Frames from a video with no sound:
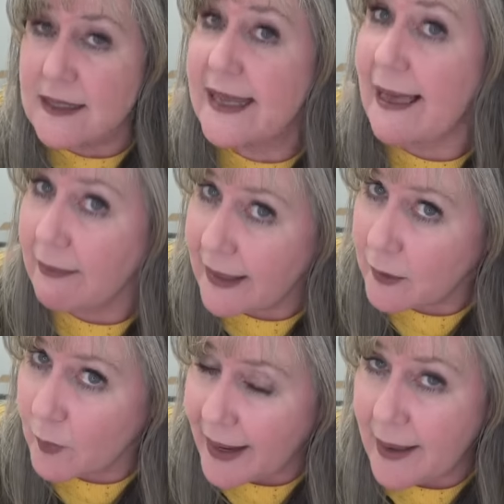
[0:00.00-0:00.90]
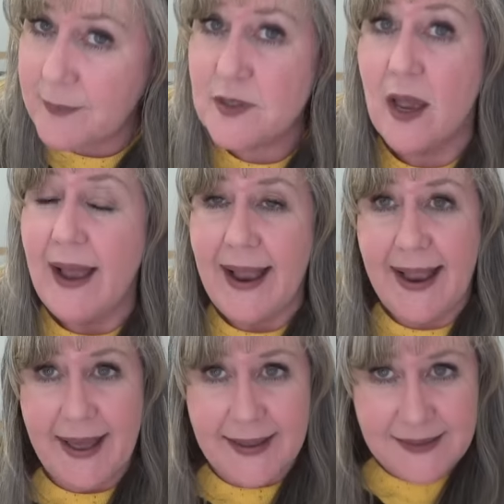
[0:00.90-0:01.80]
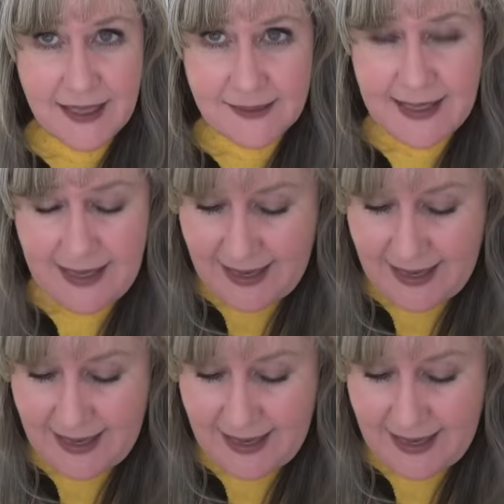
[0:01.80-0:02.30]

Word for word: the LA Rams, and they